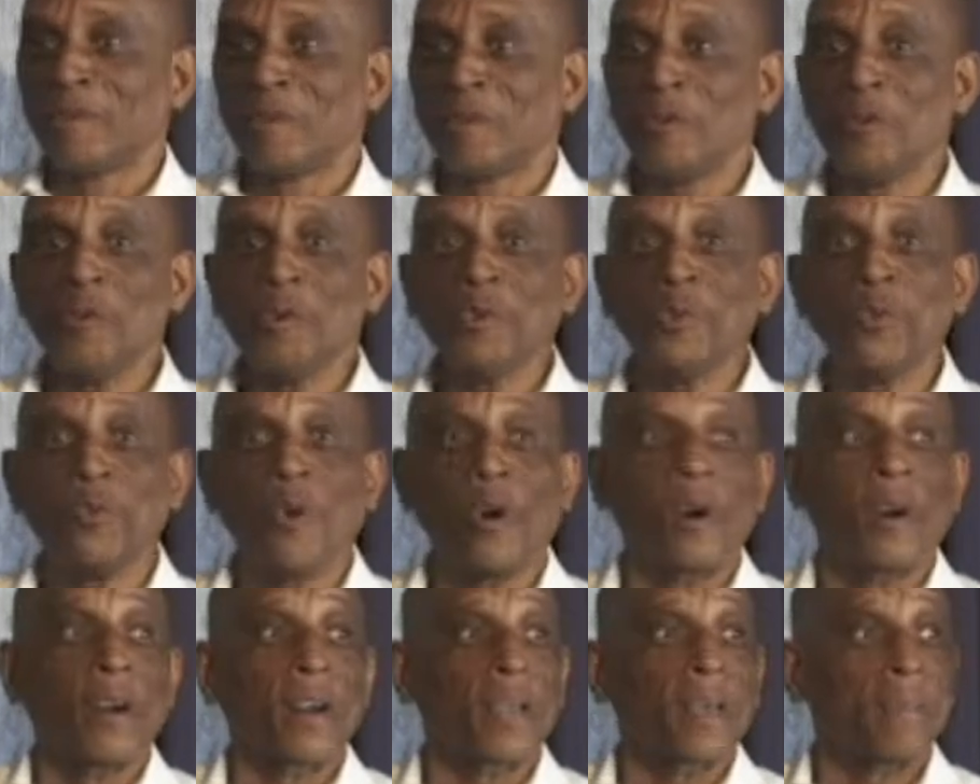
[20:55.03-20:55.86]
whose
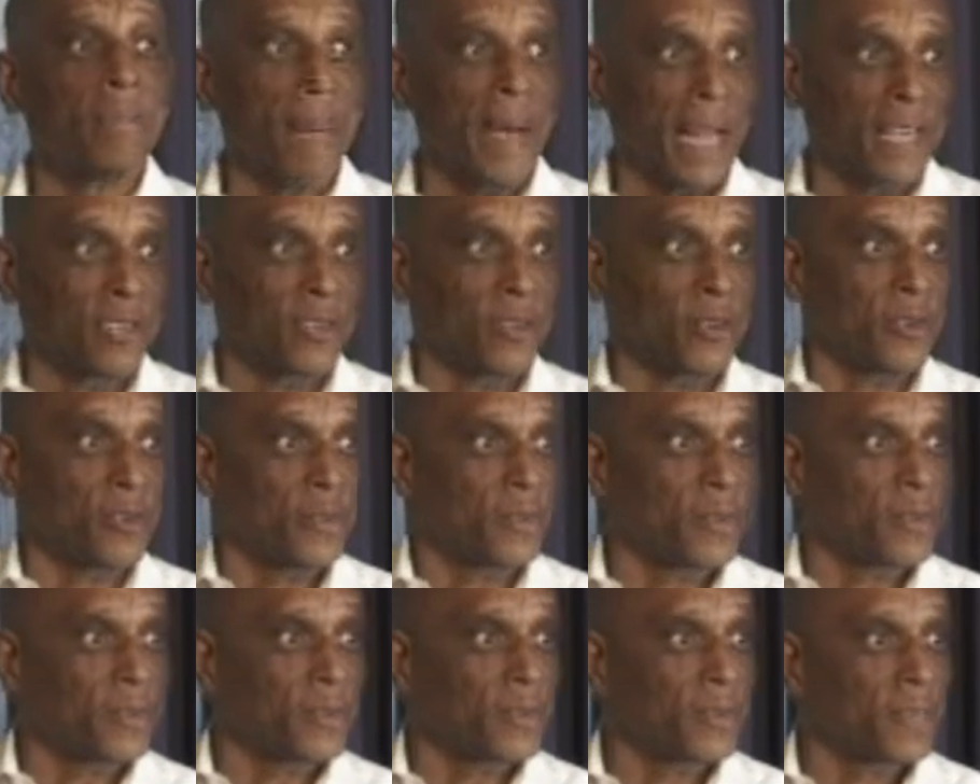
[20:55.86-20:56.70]
work
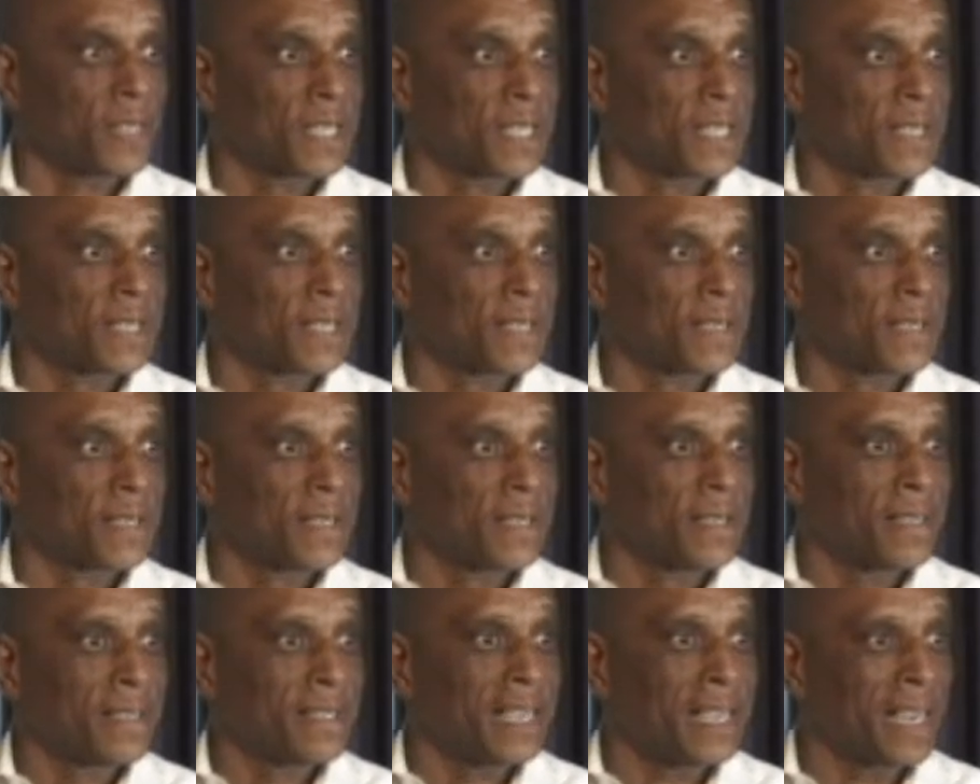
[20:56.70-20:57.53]
matters
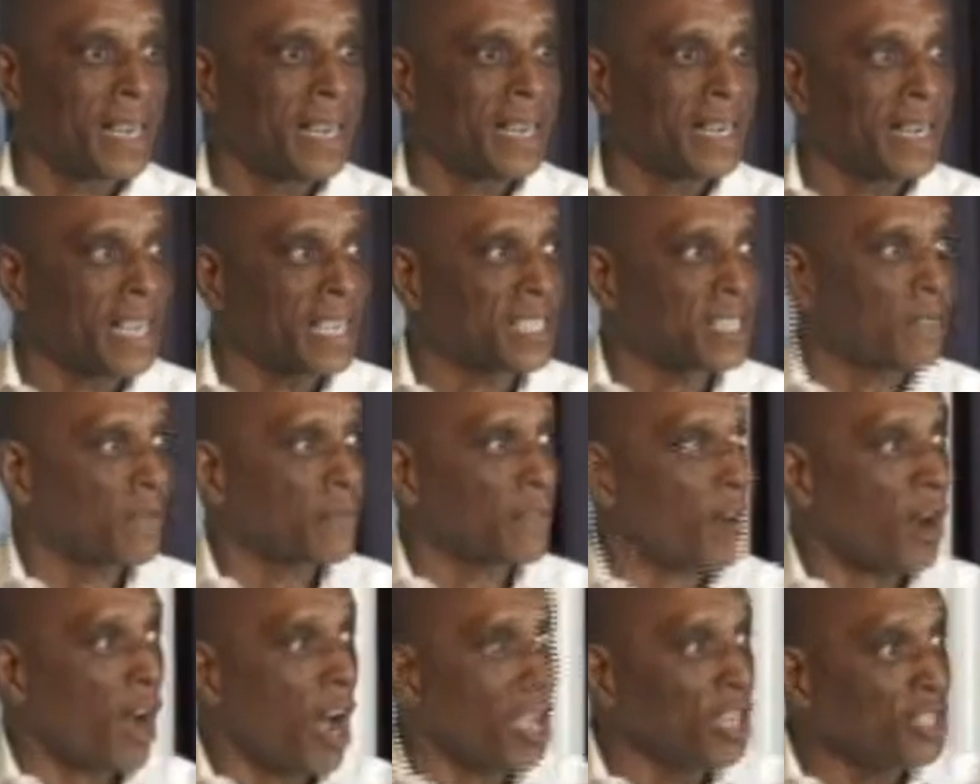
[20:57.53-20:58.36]
the
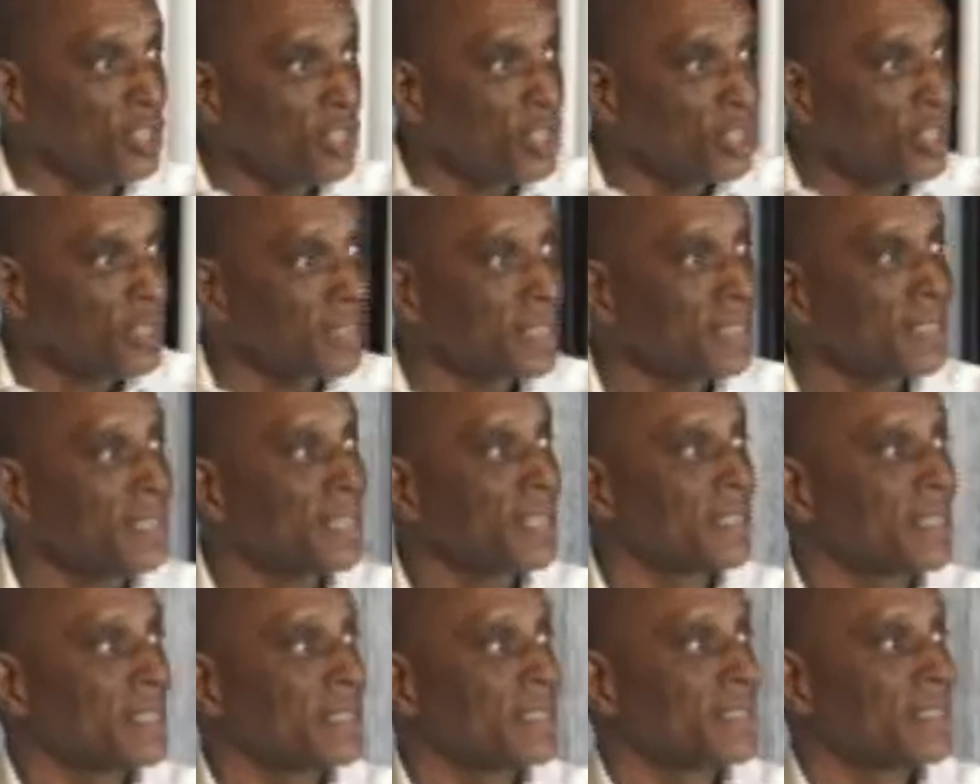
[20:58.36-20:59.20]
collective
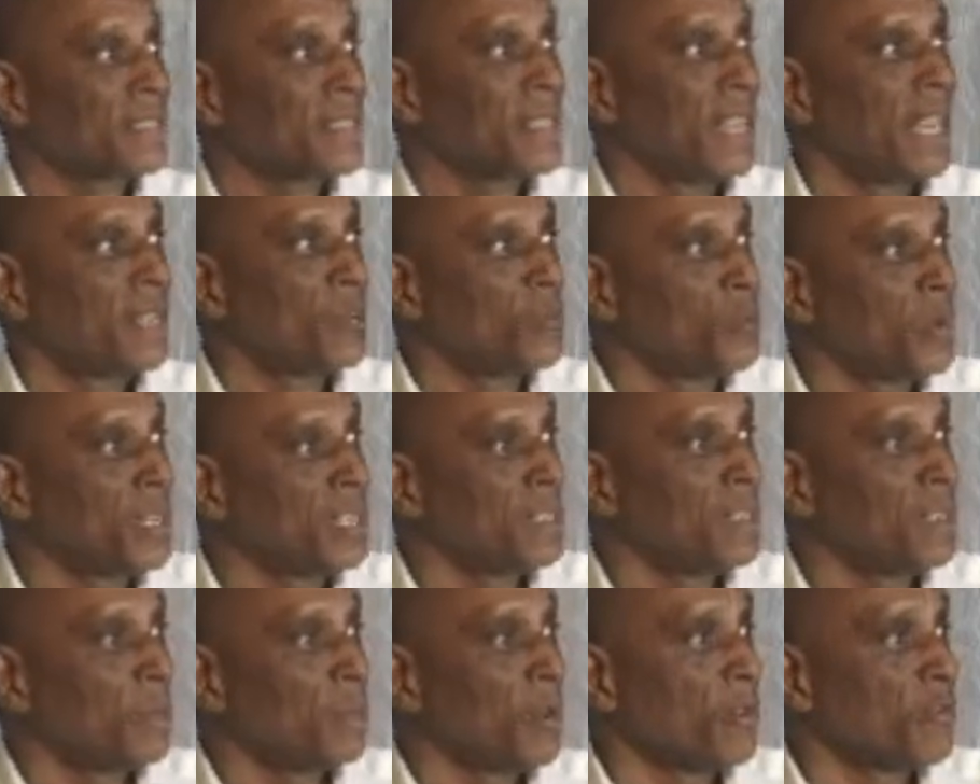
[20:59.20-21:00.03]
consciousness and
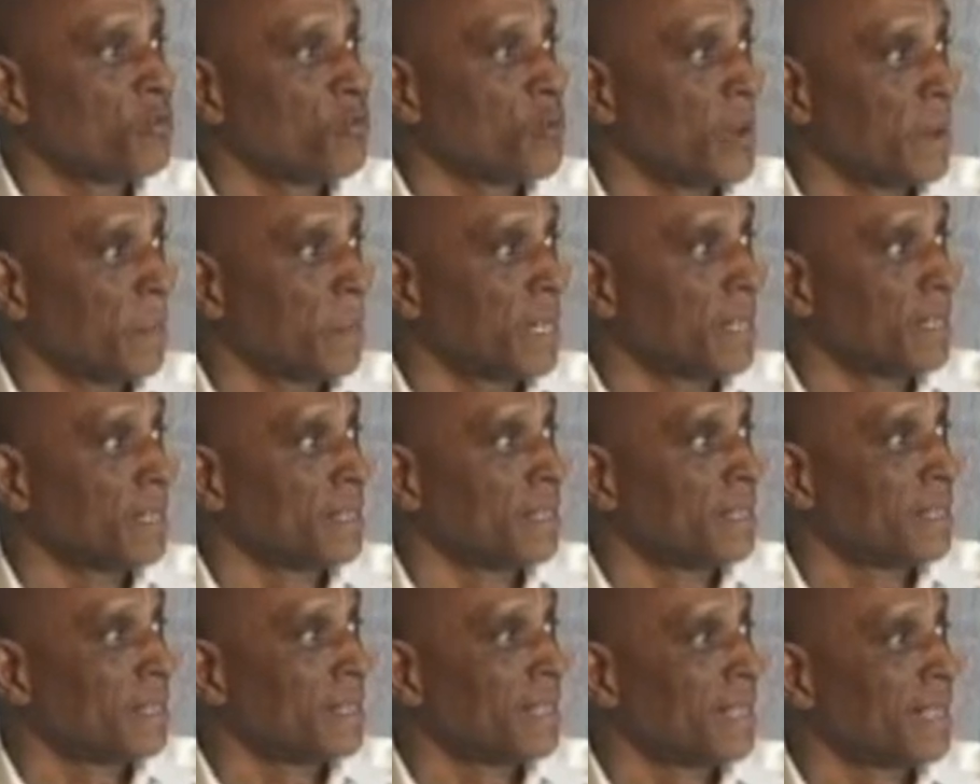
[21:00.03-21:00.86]
wisdom of
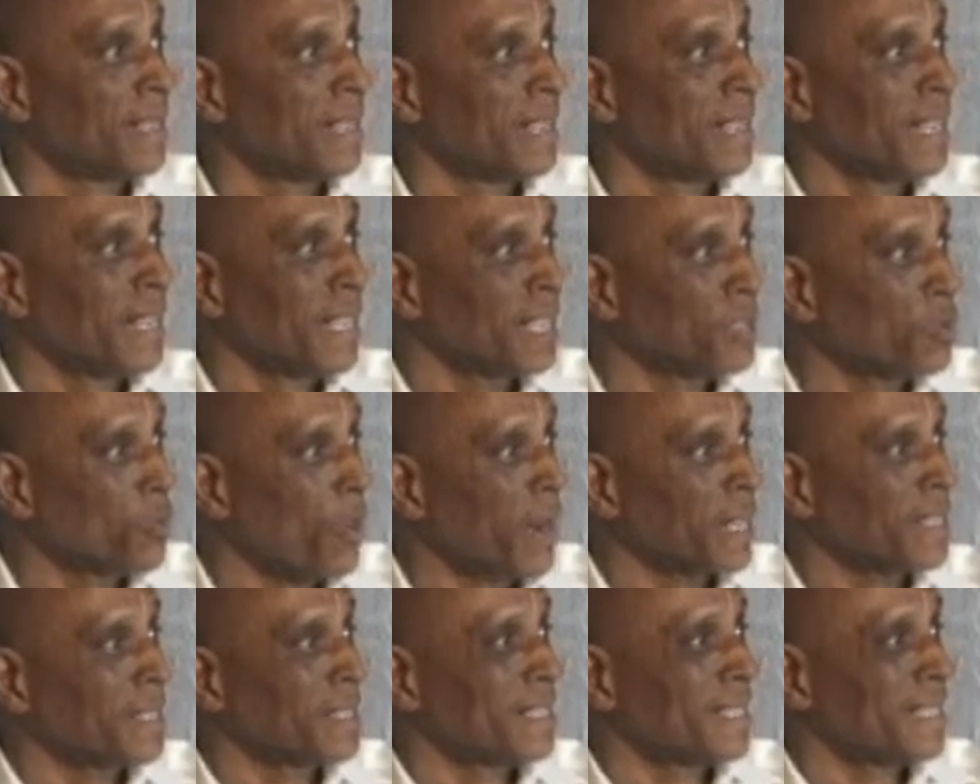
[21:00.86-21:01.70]
women is
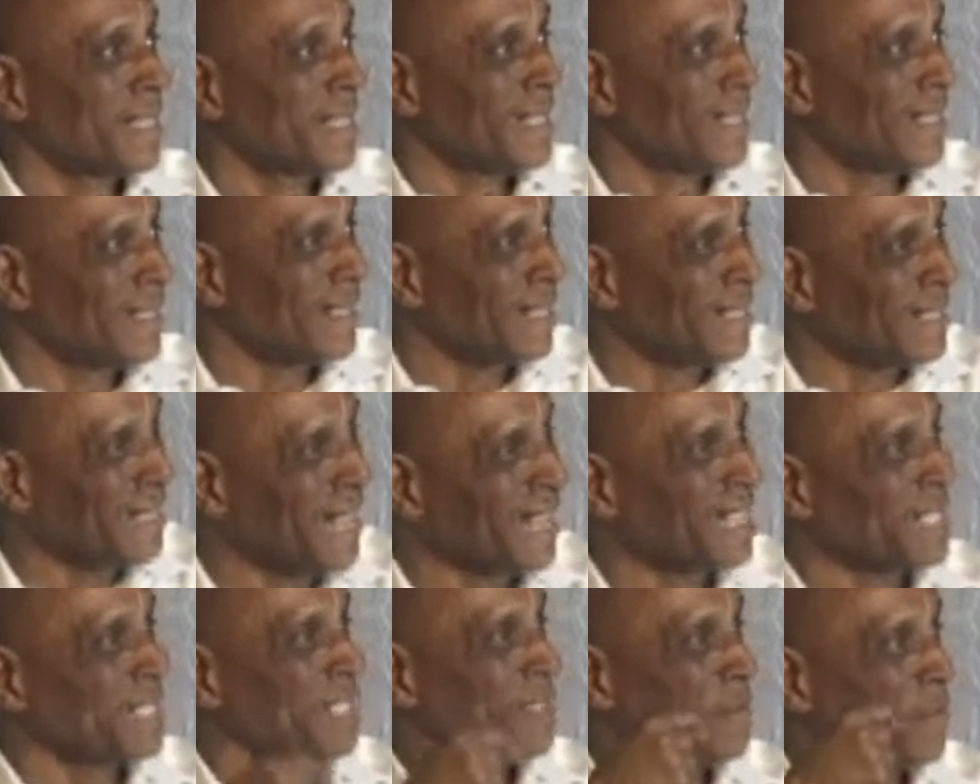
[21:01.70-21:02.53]
what the
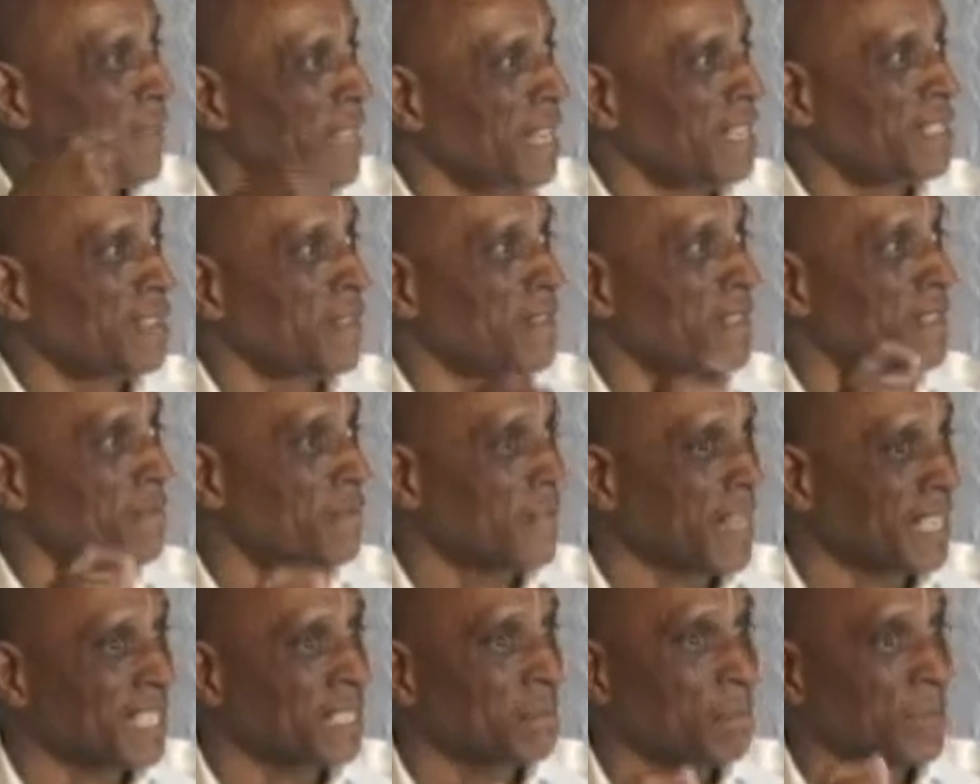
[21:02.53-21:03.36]
next phase of
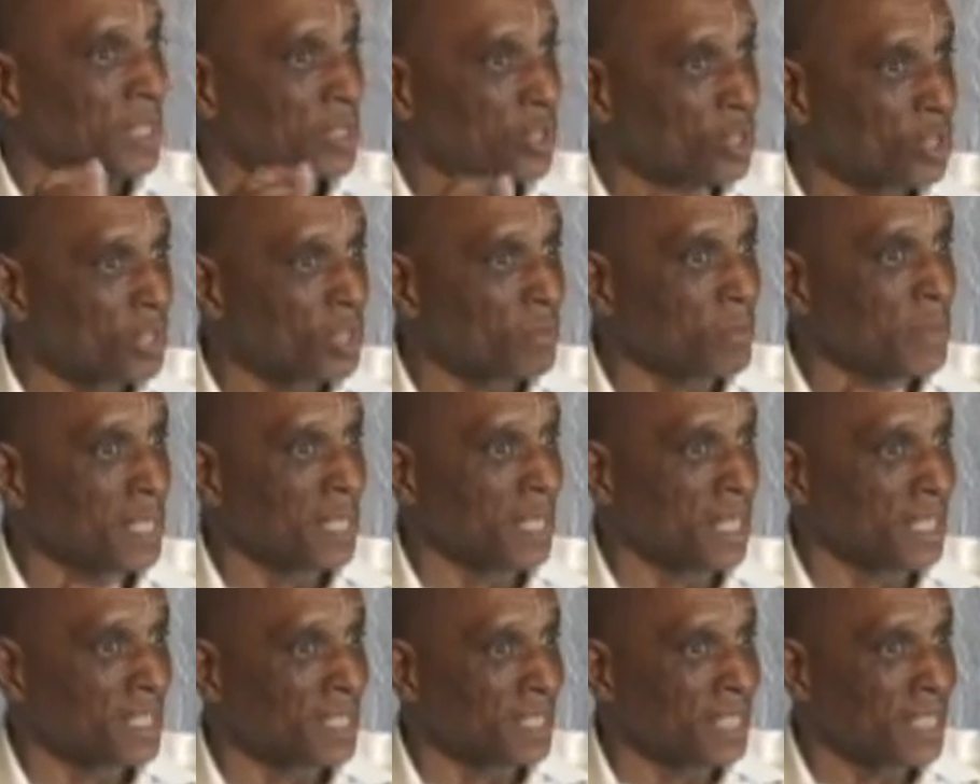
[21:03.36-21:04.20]
investment should be
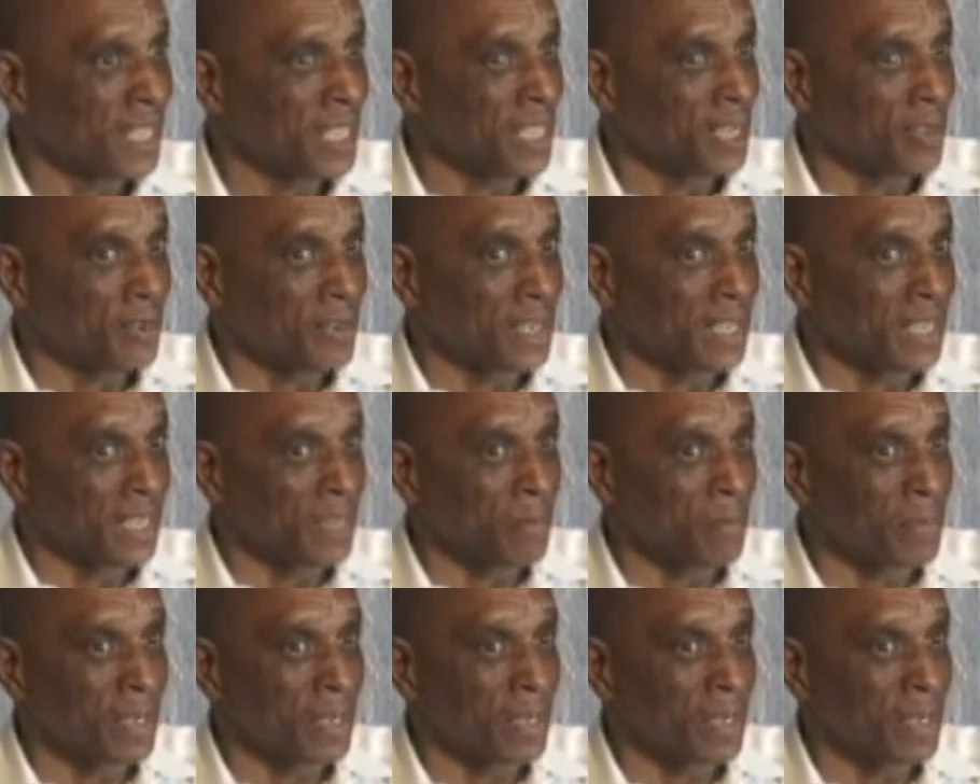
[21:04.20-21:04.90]
considering